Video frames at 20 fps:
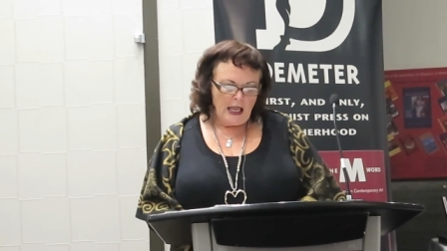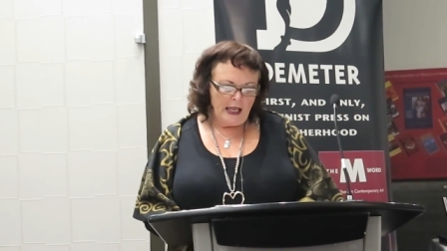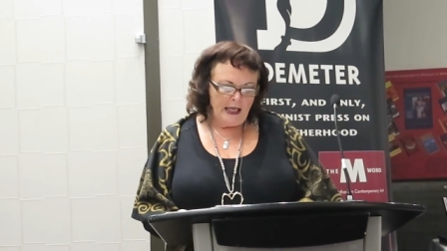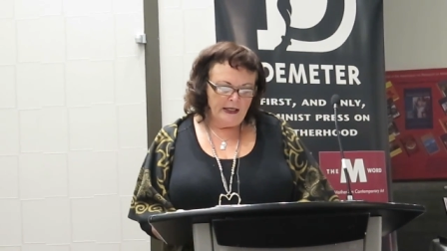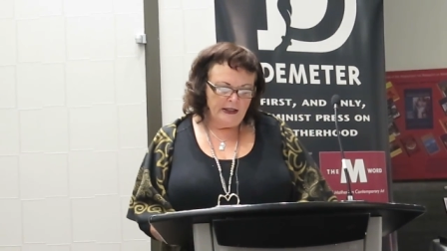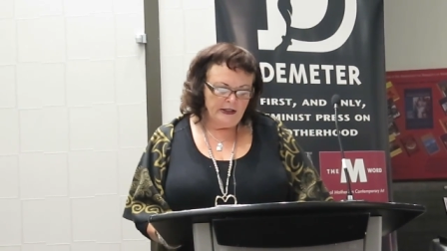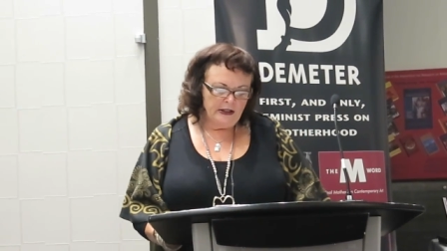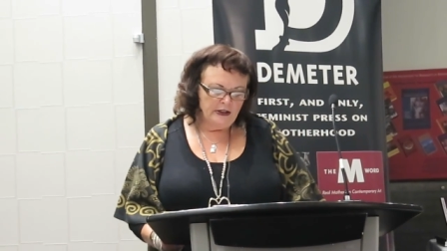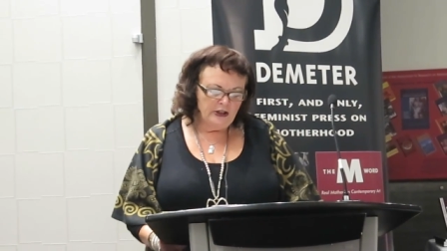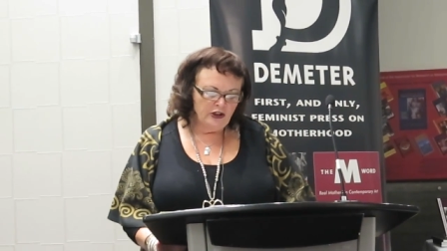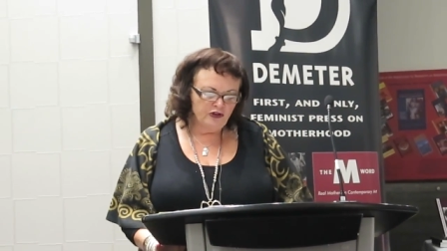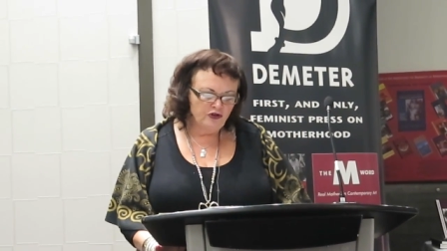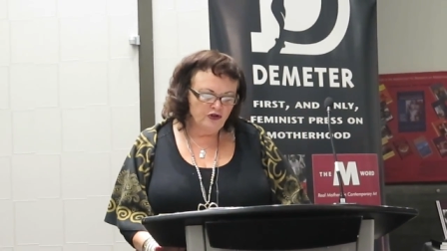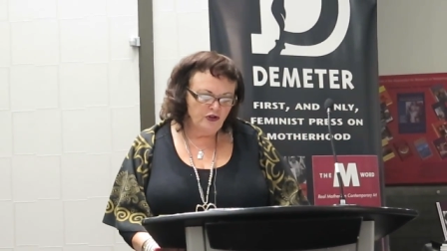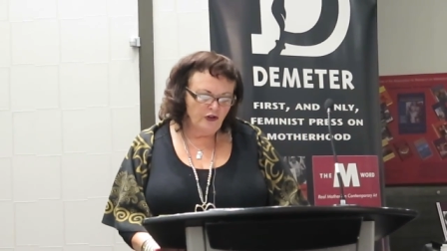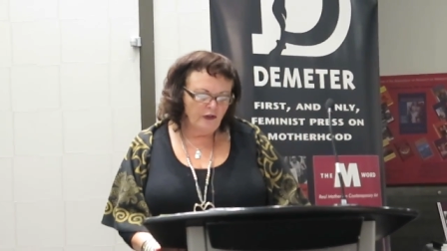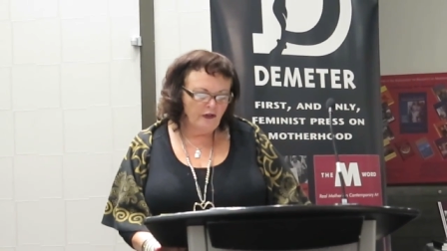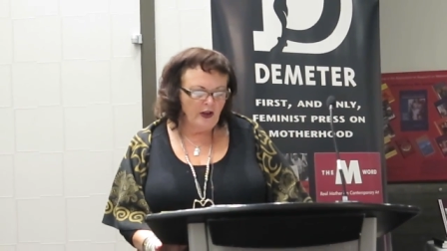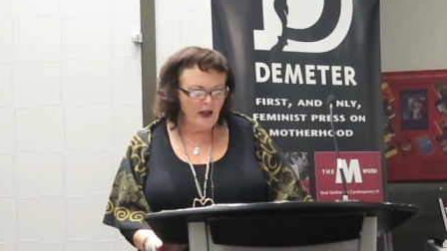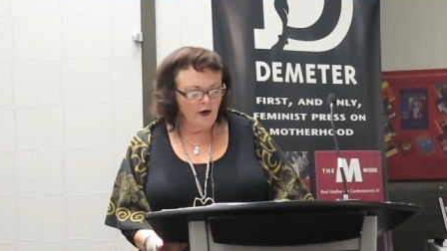In
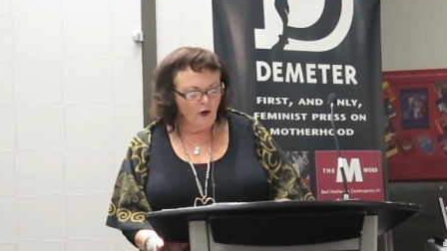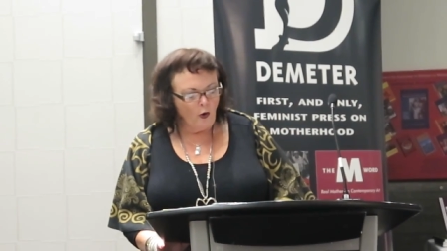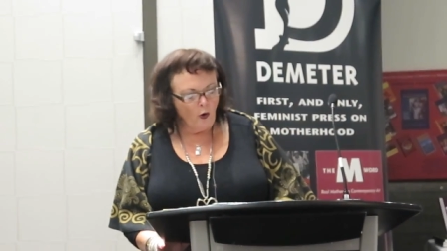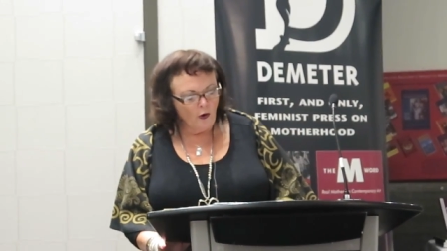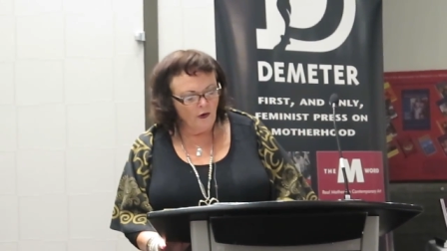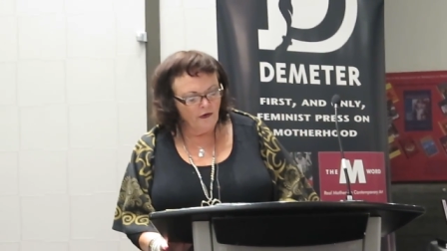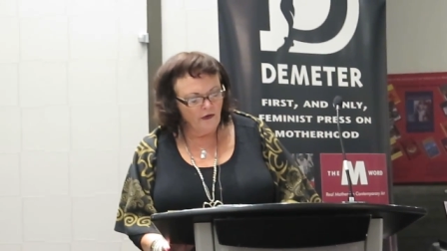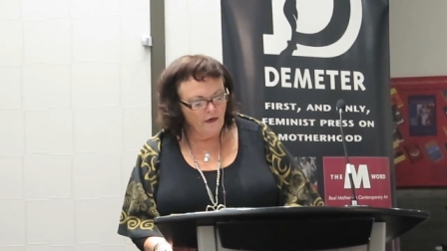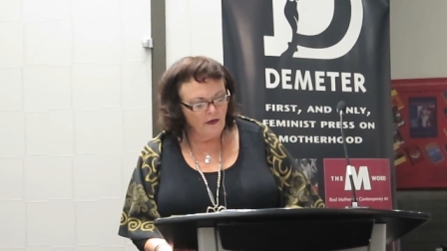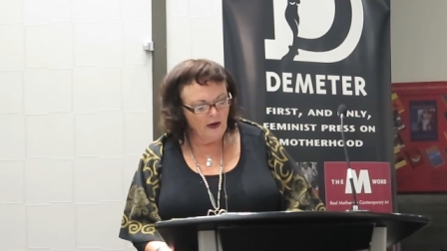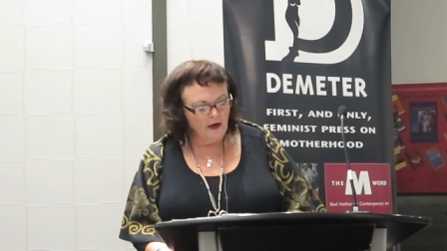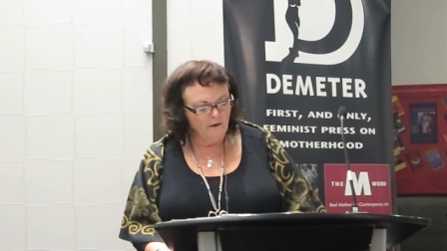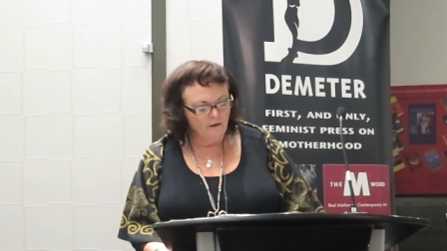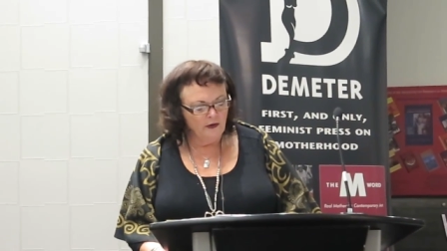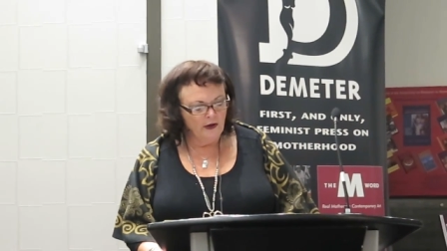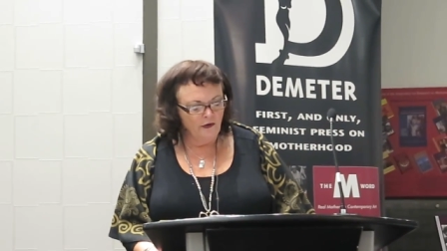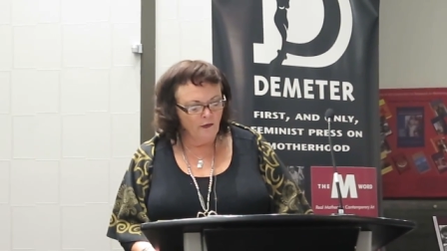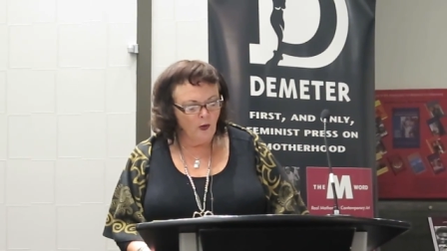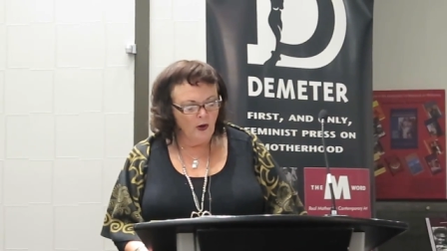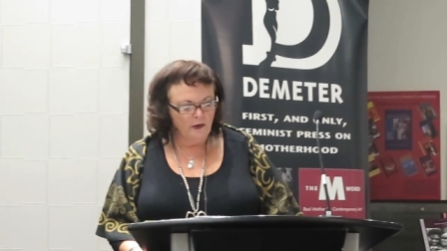addition to the 10 courses that have
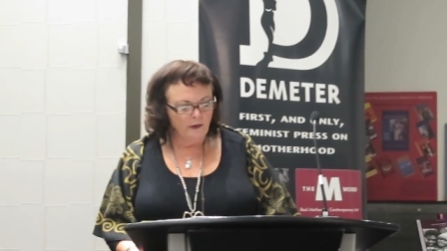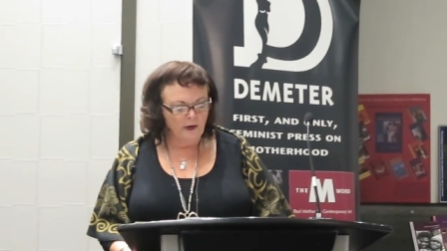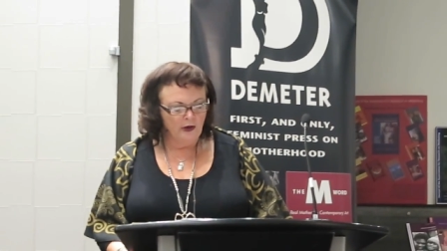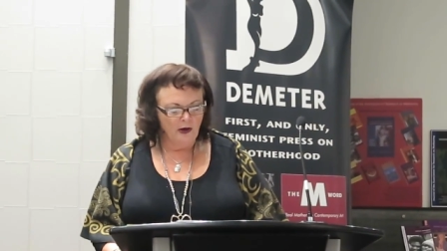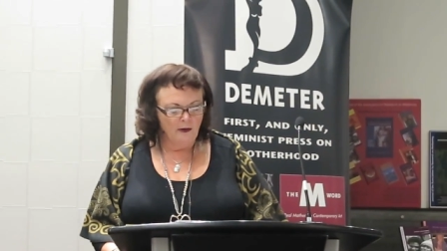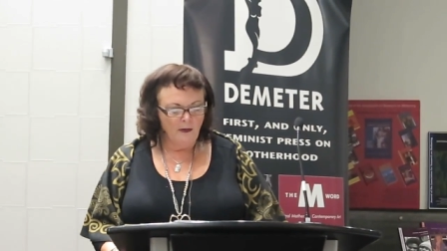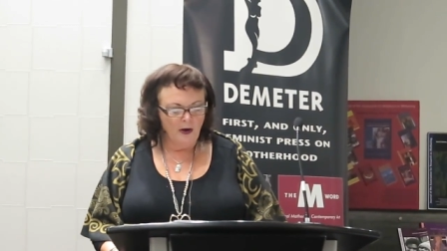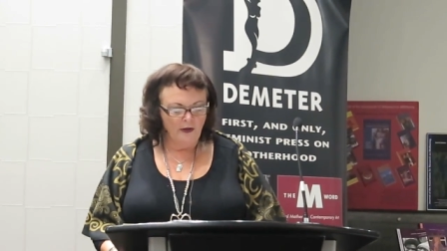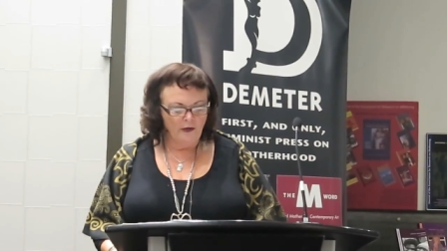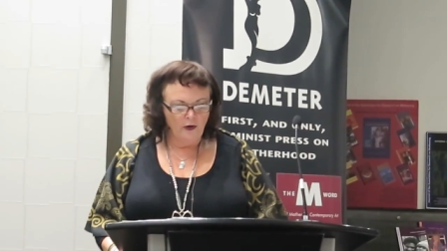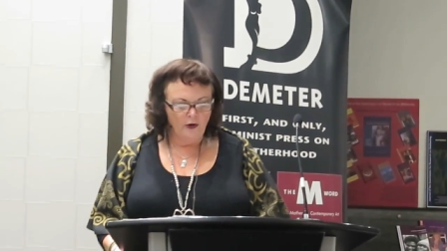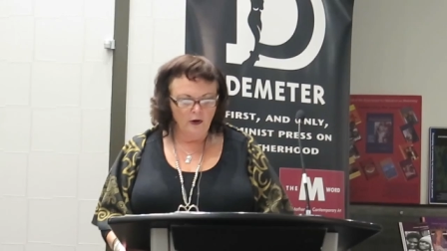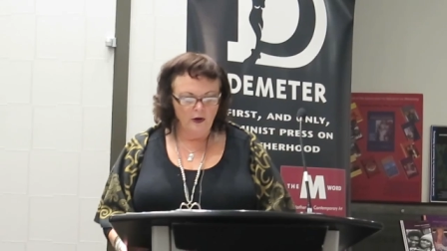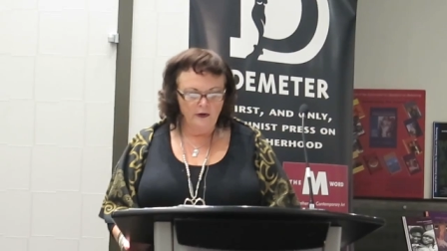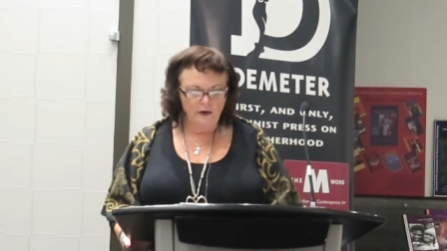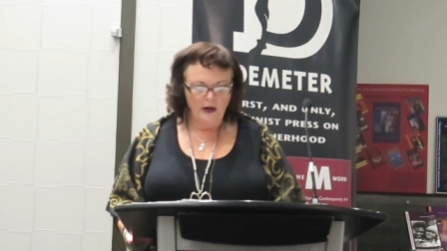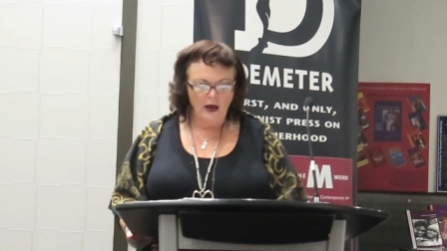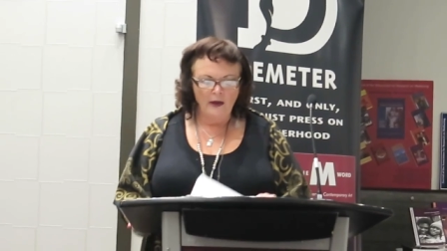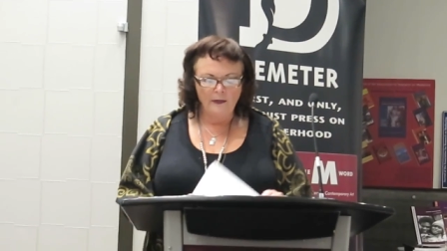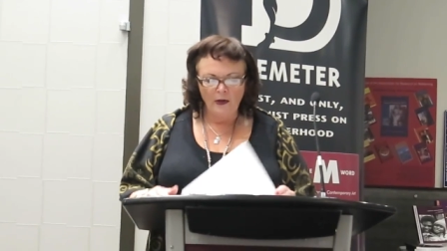at least 1 reading on
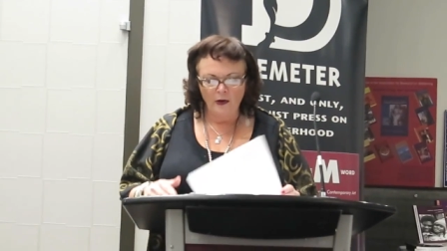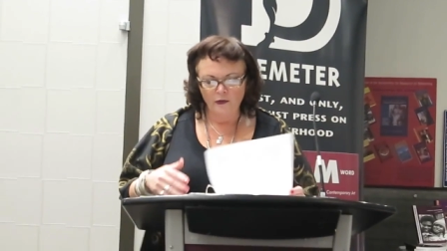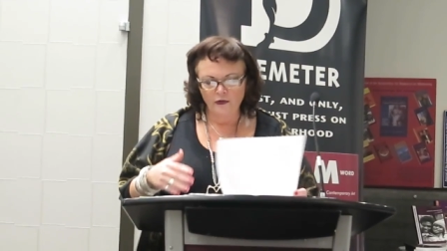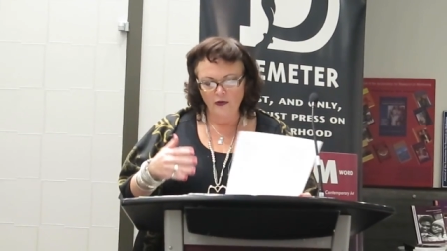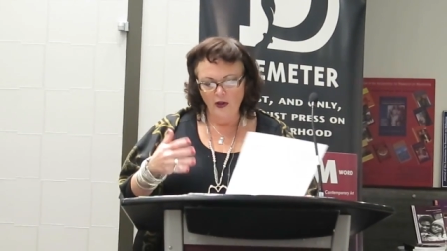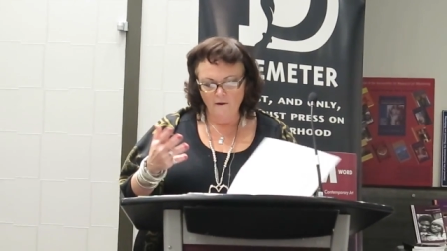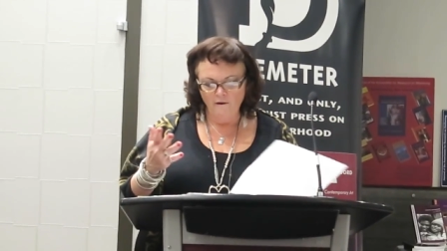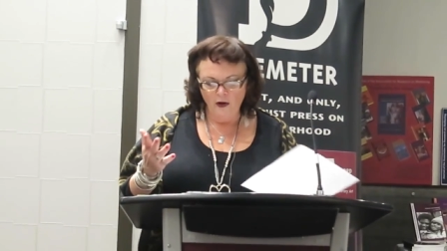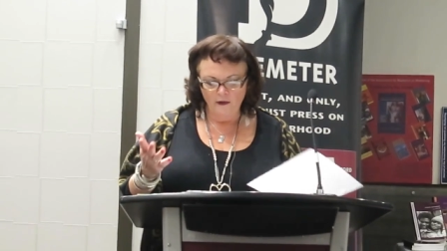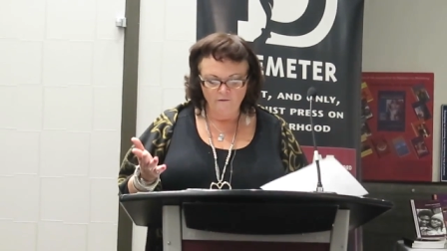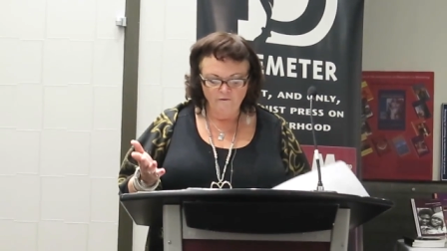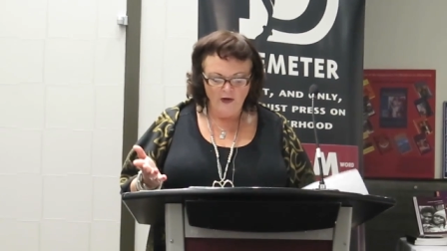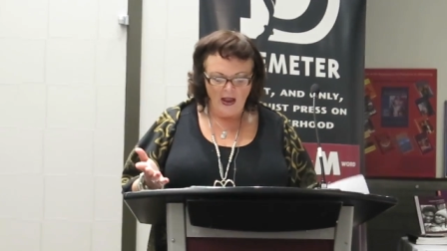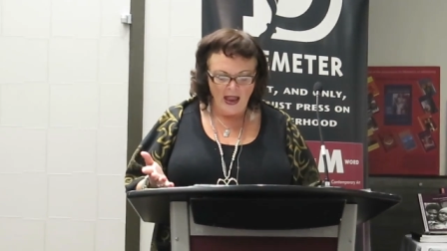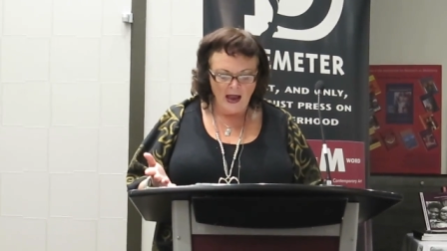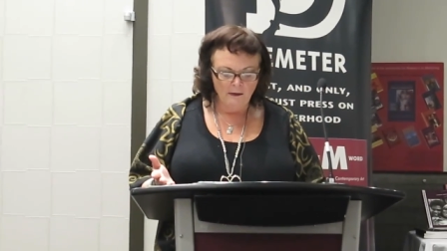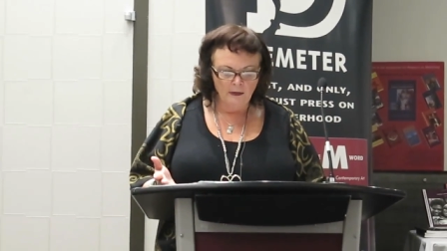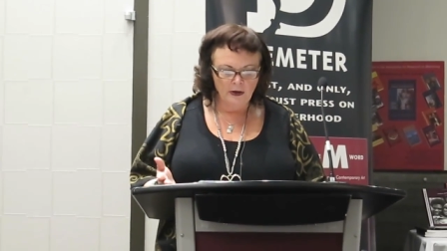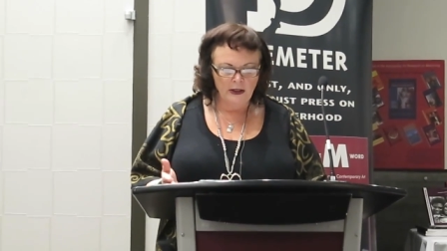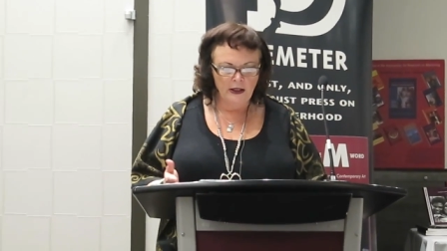motherhood, and there's stuff on
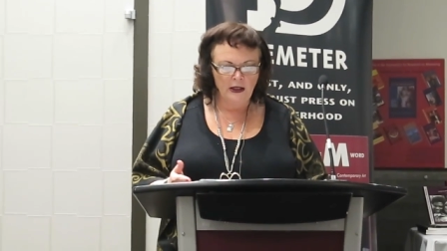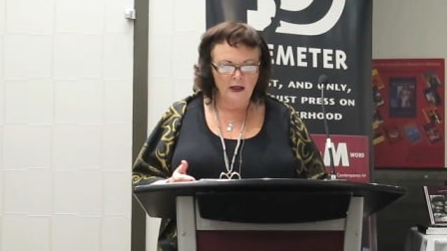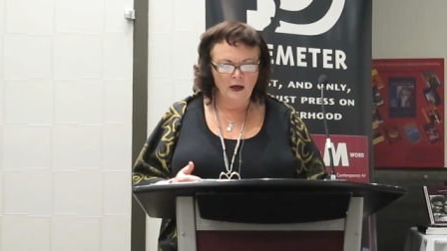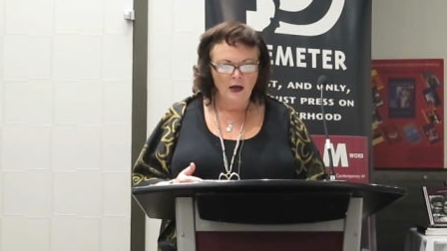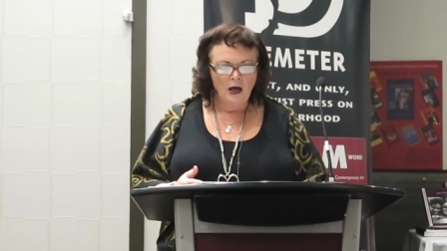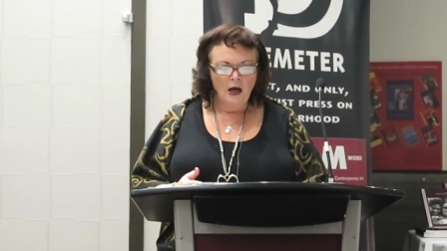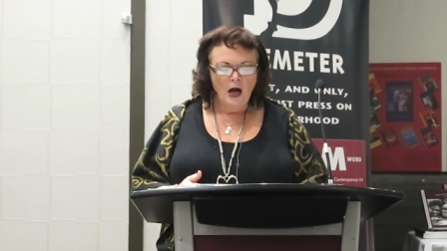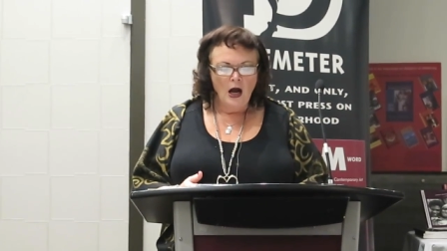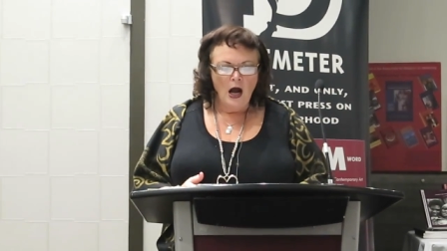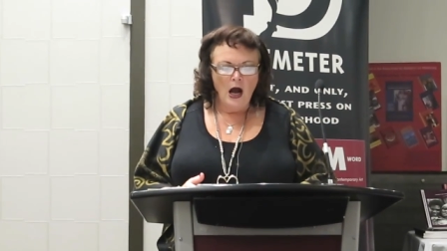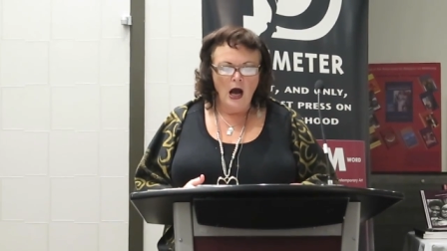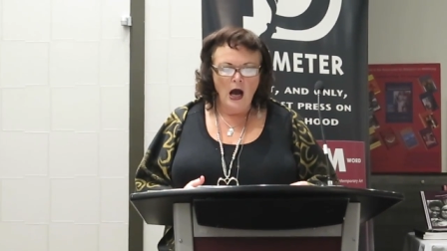family.